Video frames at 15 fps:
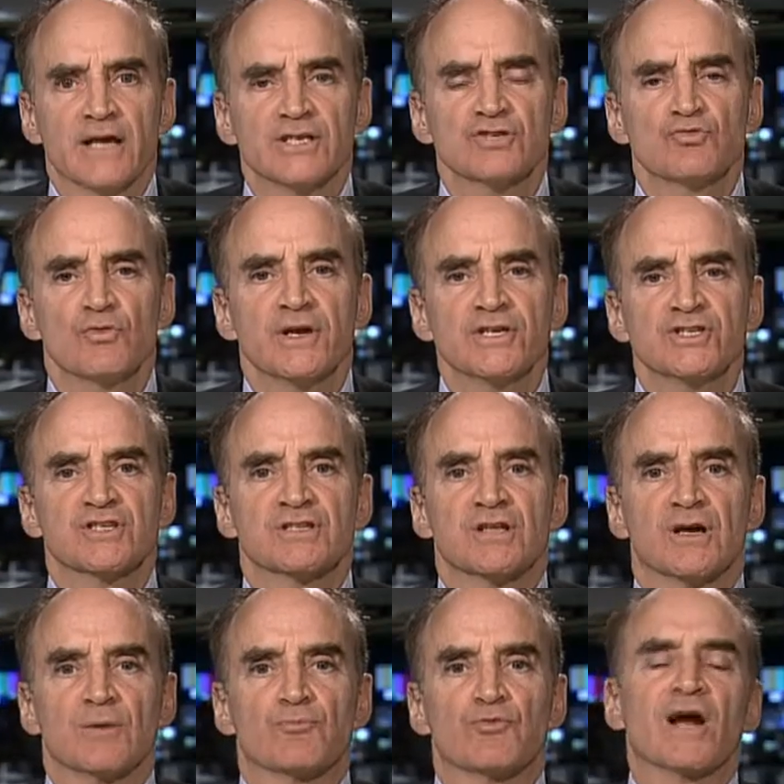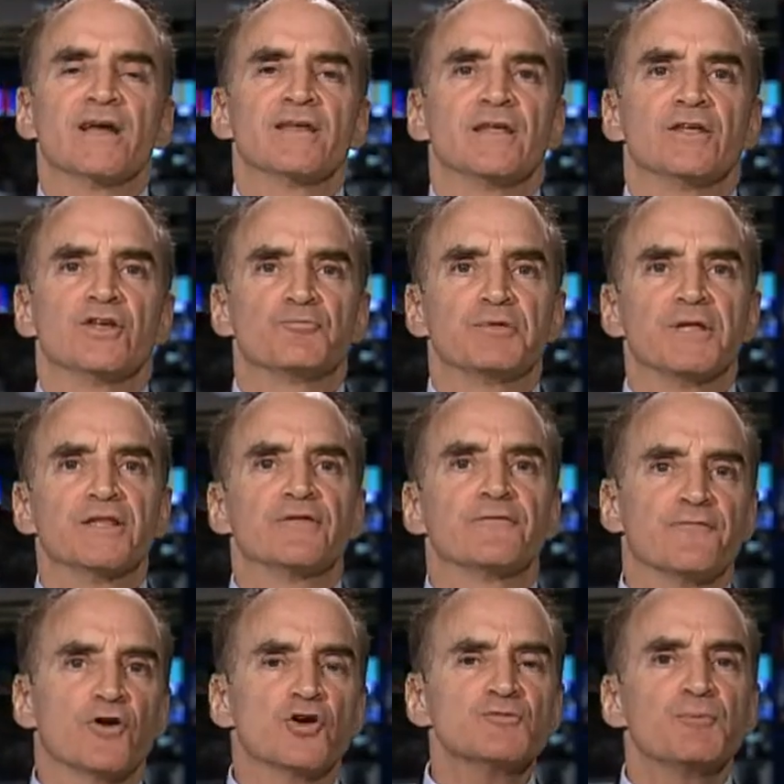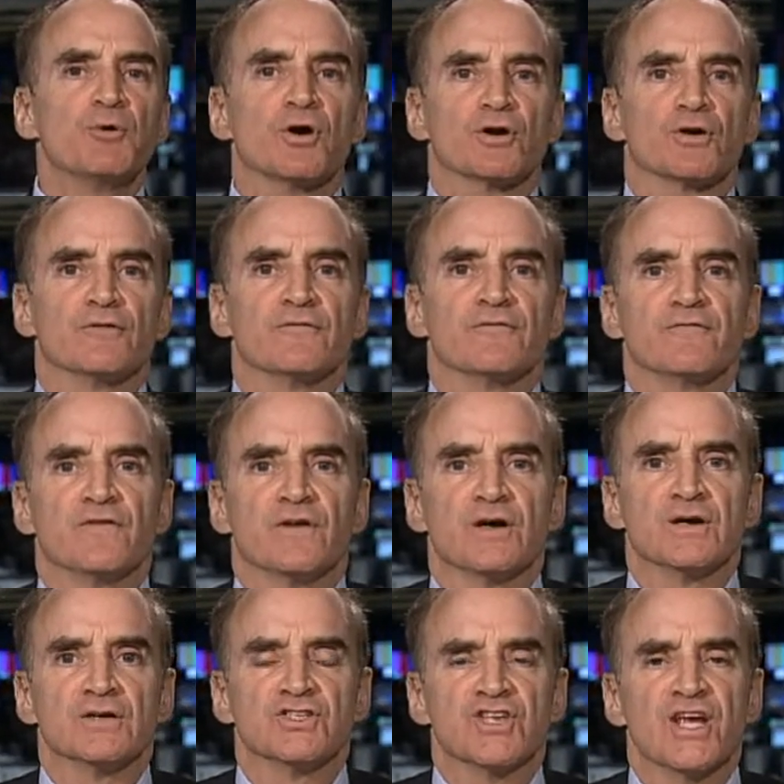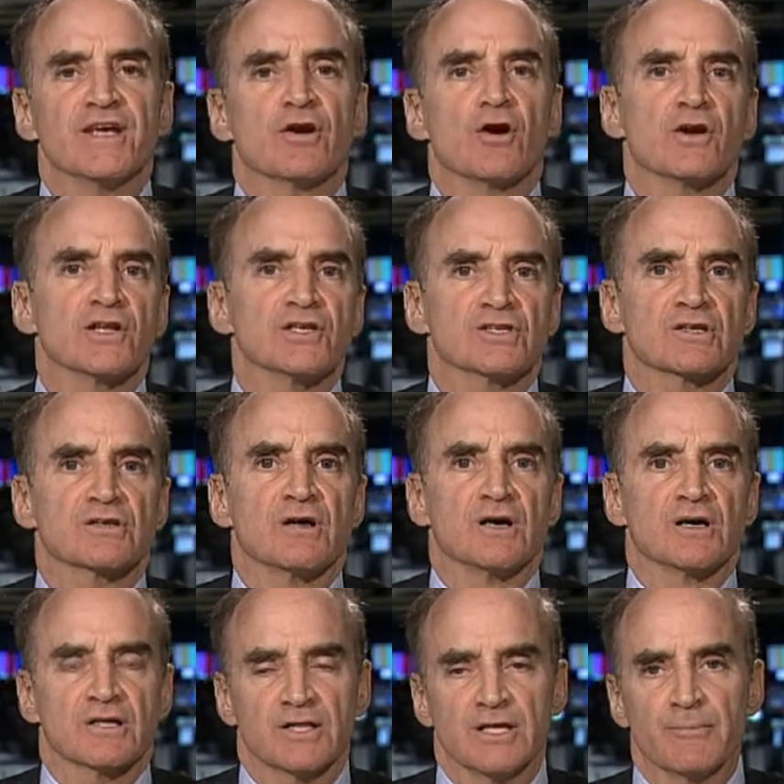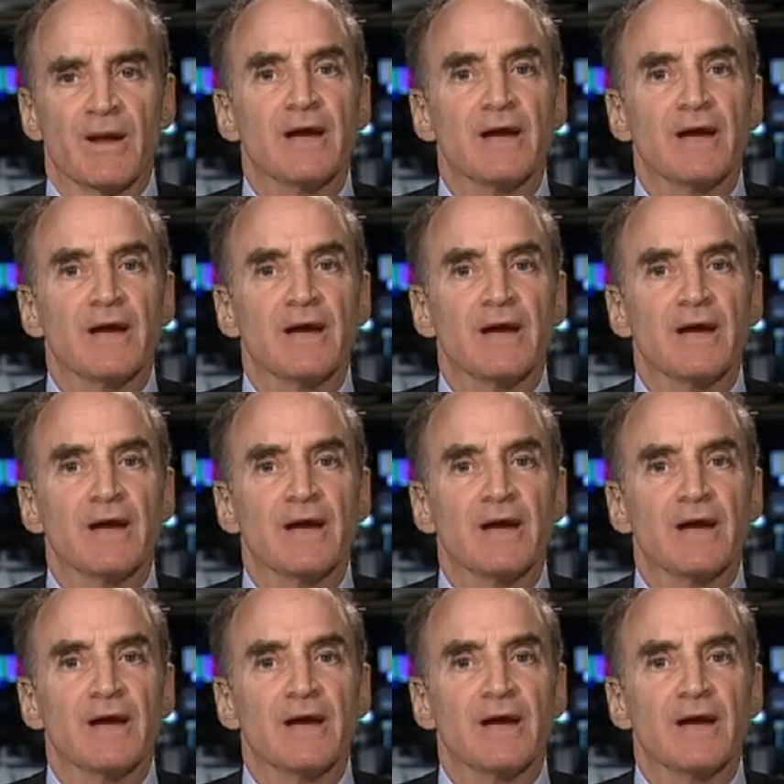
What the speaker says: just wish, Brian, that you'd played the first part of Jay Carney's clip.